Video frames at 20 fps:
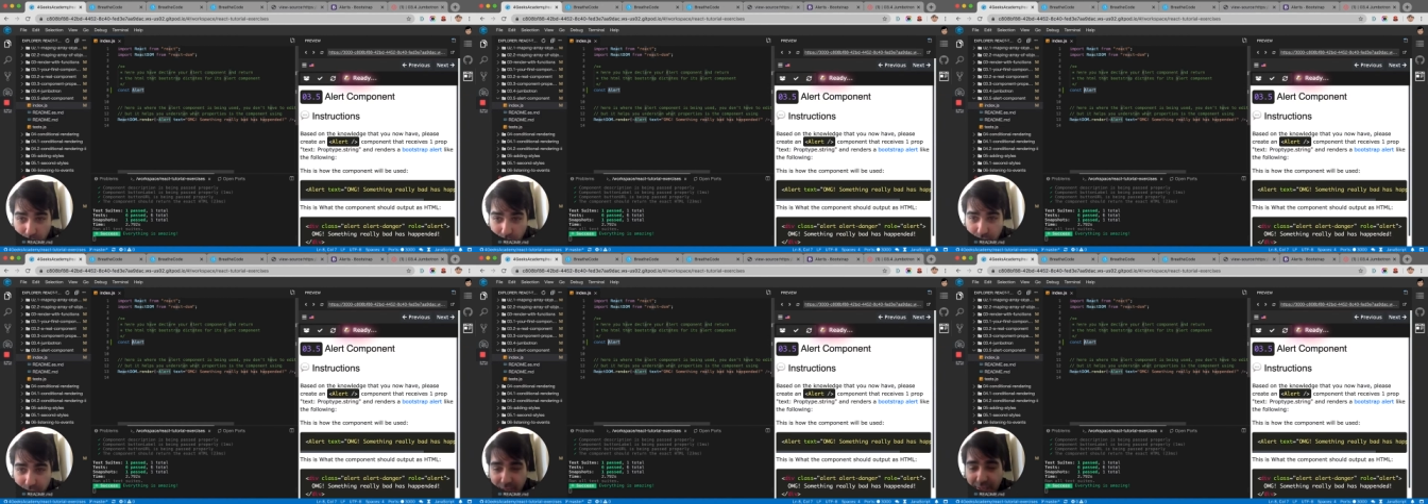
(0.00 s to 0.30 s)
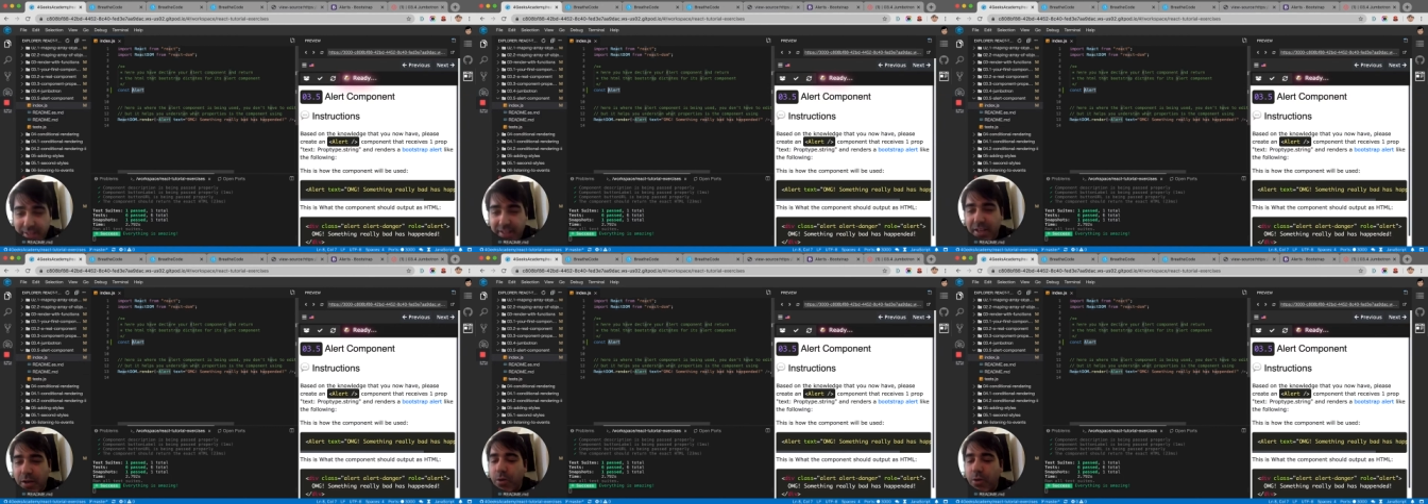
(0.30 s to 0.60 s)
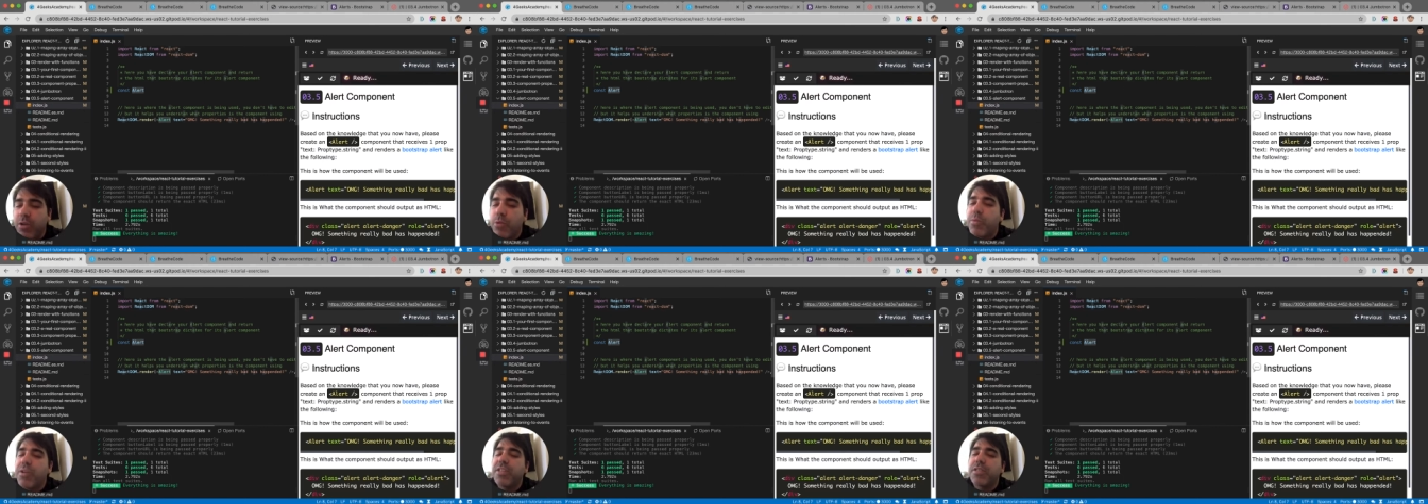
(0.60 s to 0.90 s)
Like the
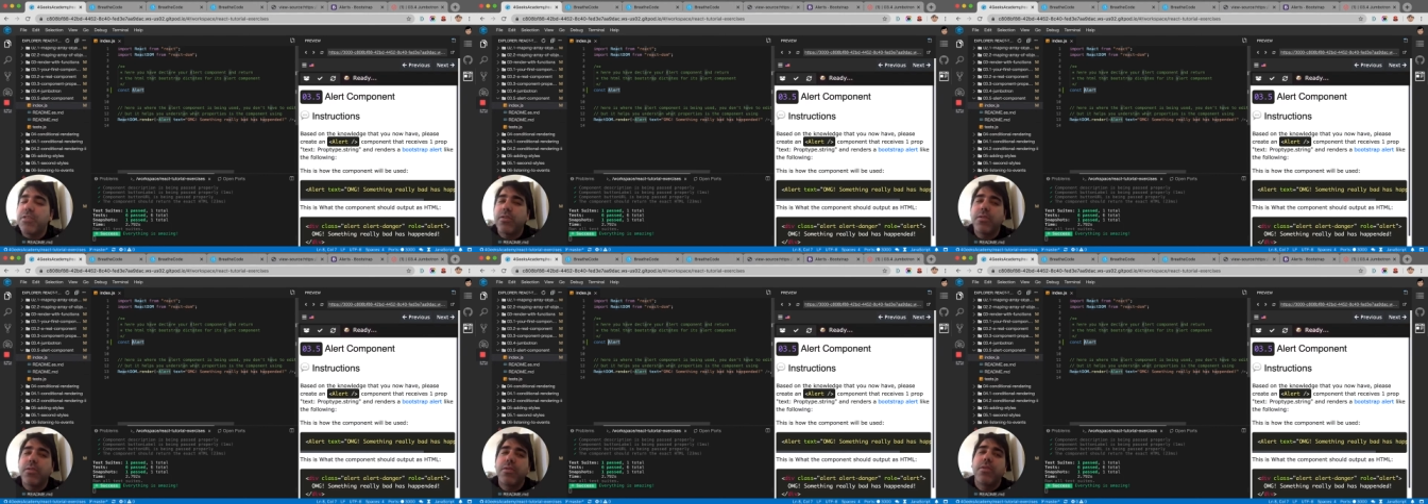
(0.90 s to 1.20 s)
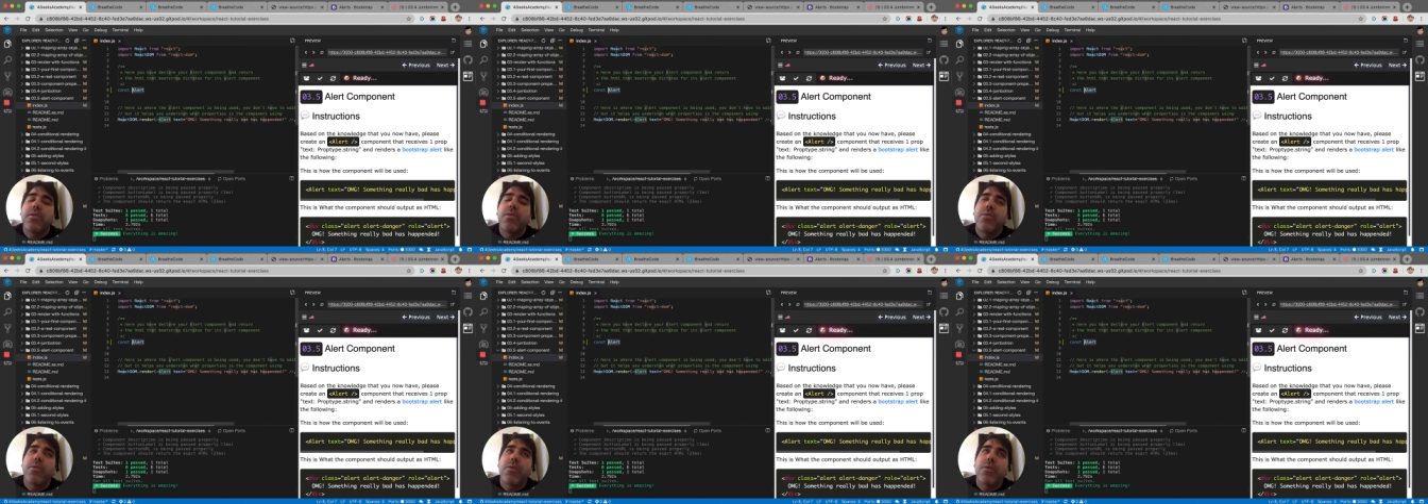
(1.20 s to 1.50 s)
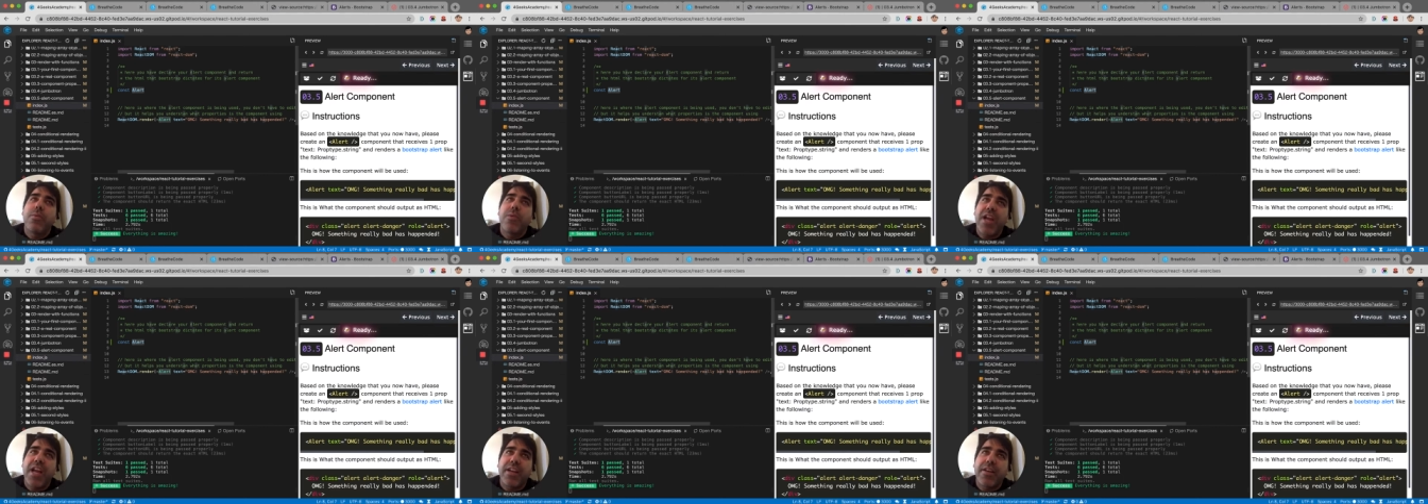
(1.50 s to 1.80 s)
only reason
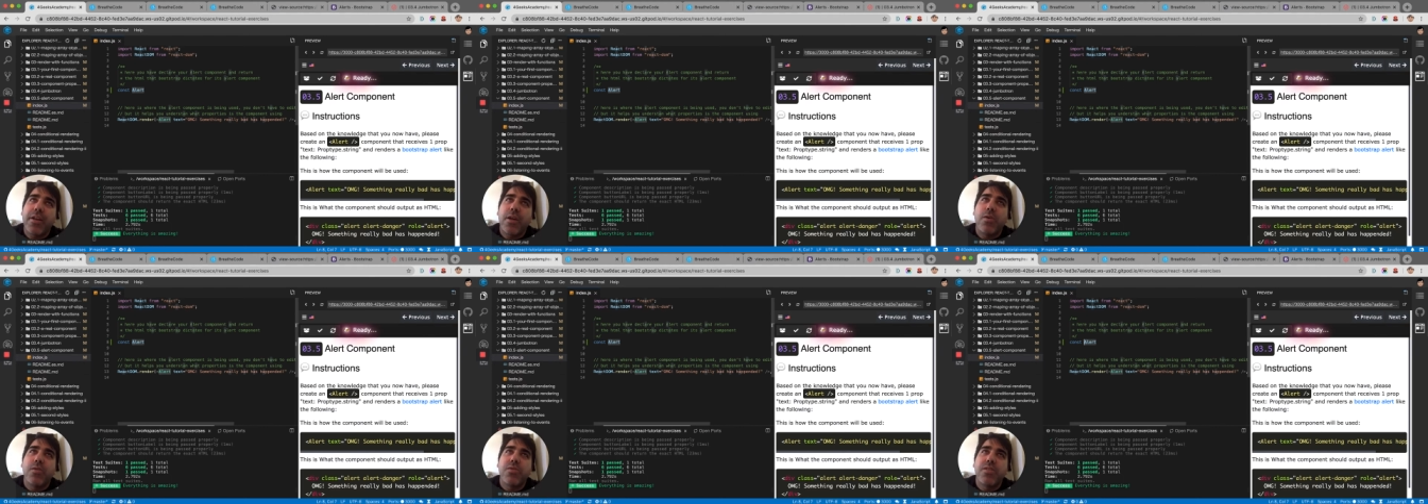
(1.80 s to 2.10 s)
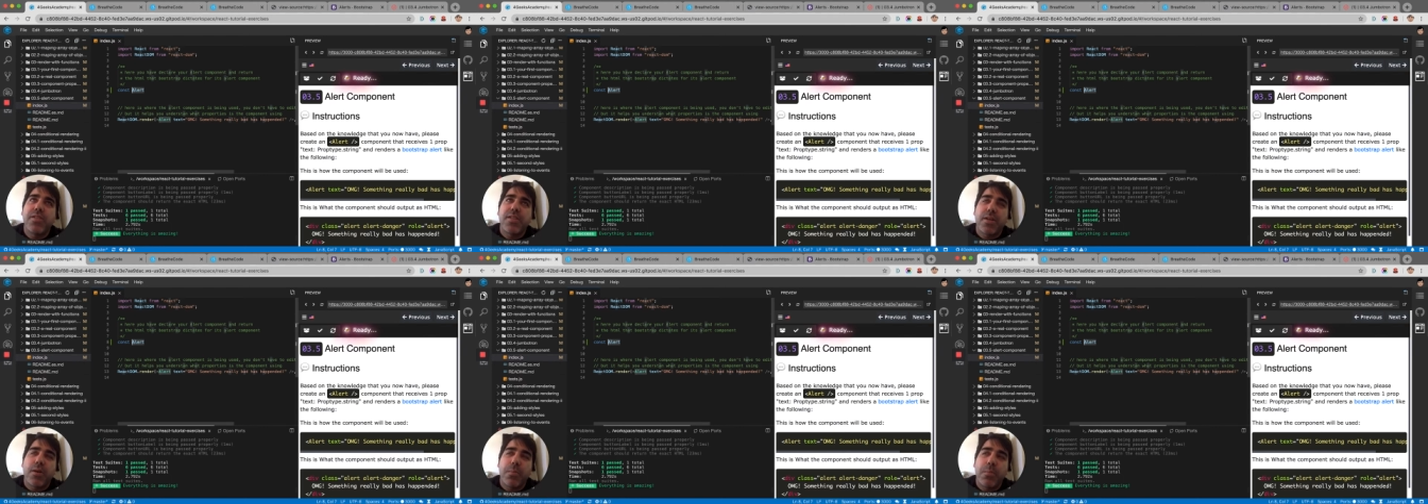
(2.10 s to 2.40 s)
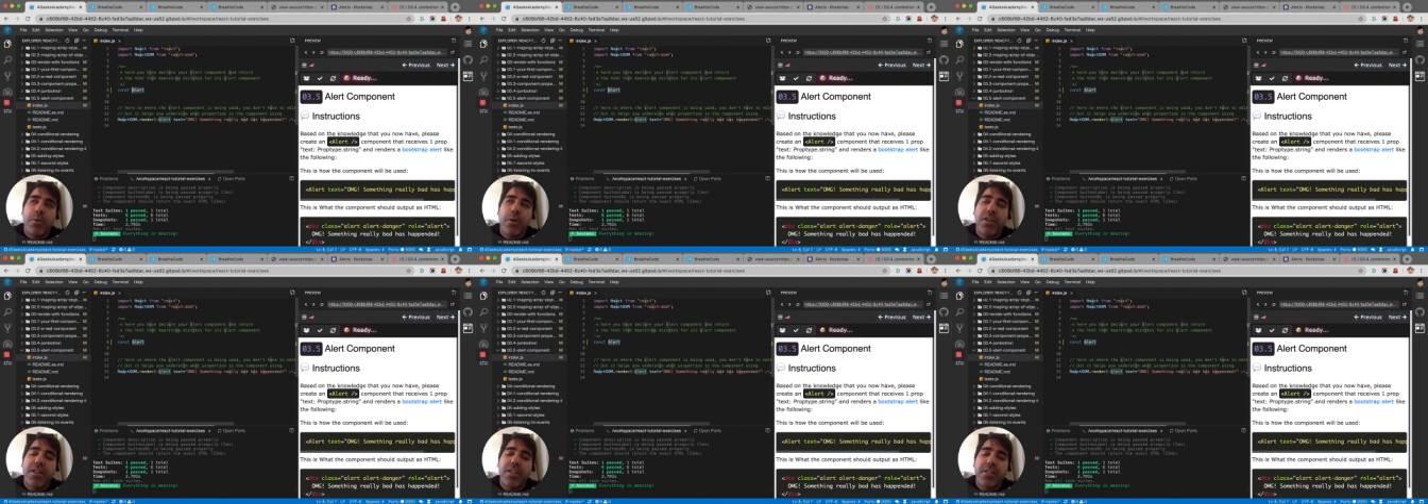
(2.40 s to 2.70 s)
React knows it's a
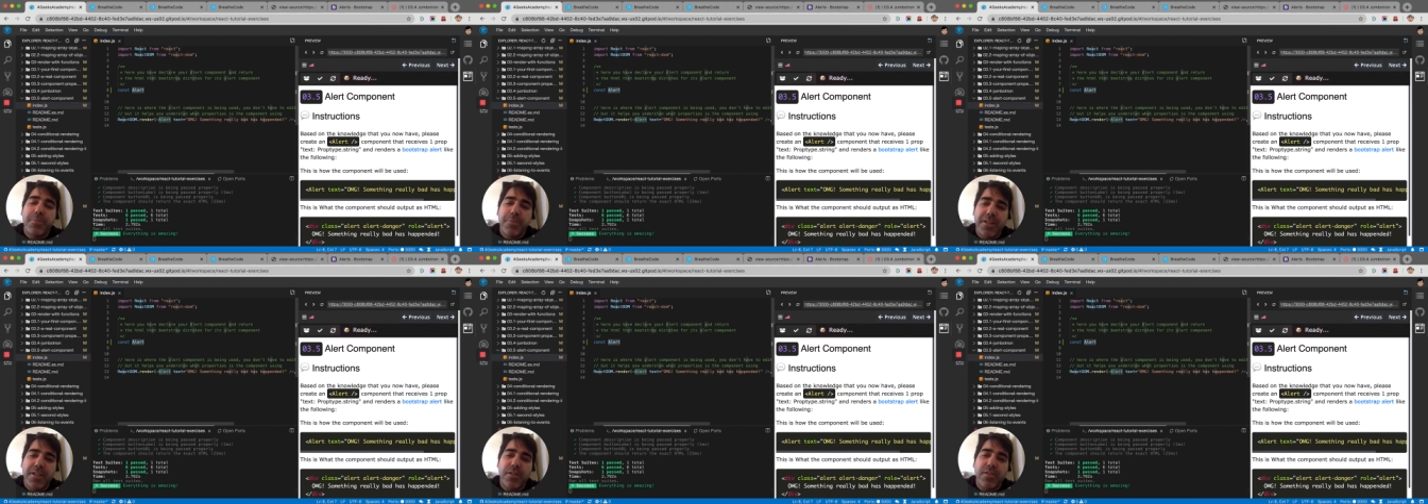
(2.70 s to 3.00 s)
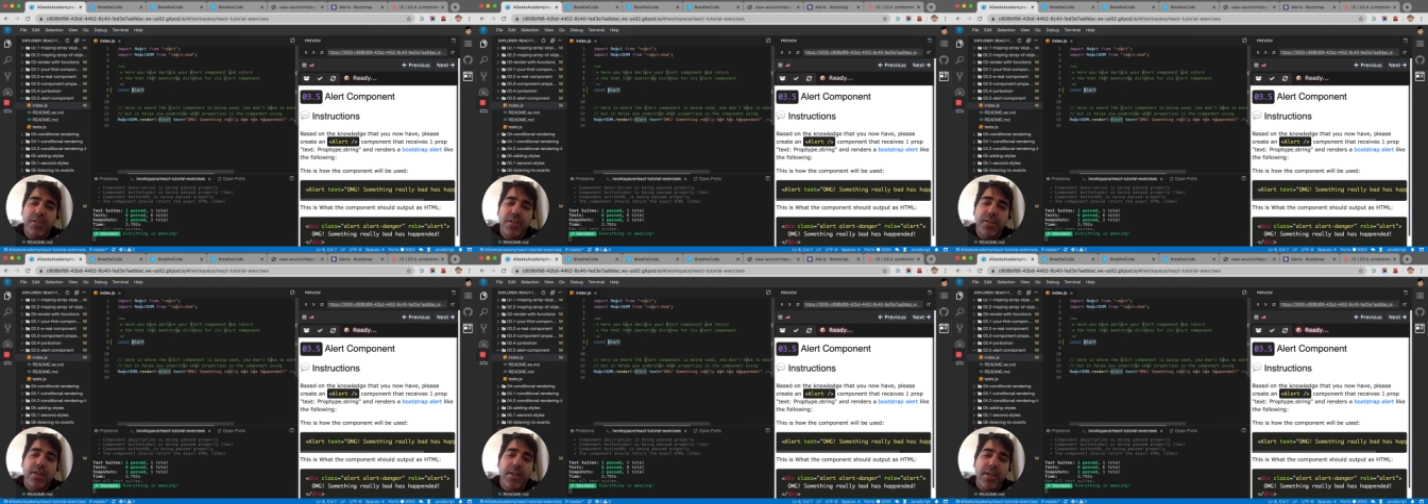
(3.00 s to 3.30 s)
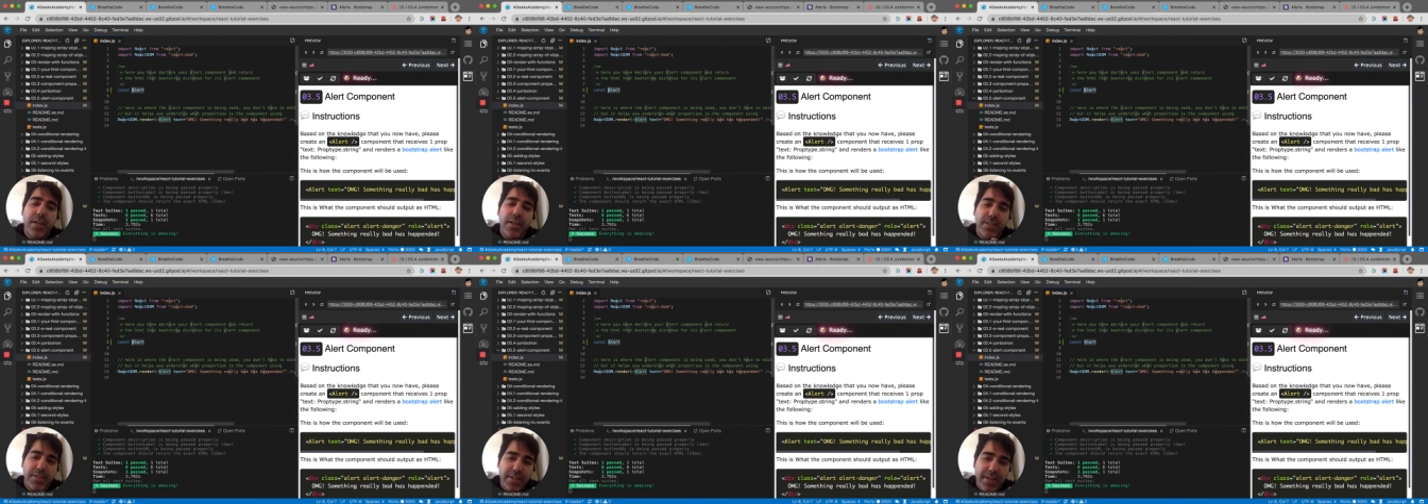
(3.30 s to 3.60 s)
component is because
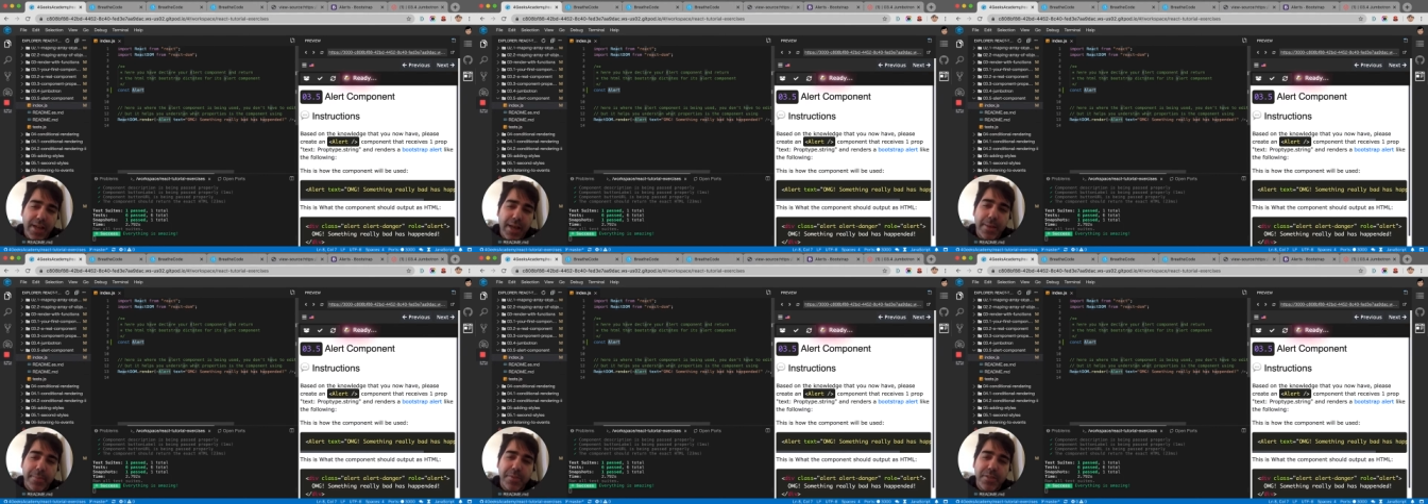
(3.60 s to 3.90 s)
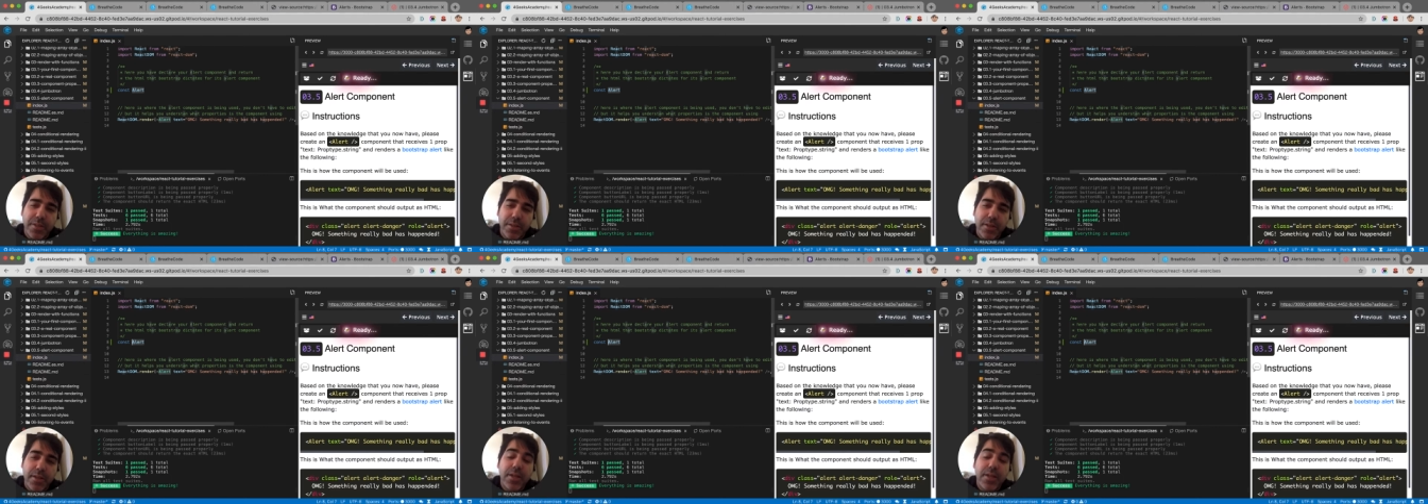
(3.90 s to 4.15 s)
it's in caps.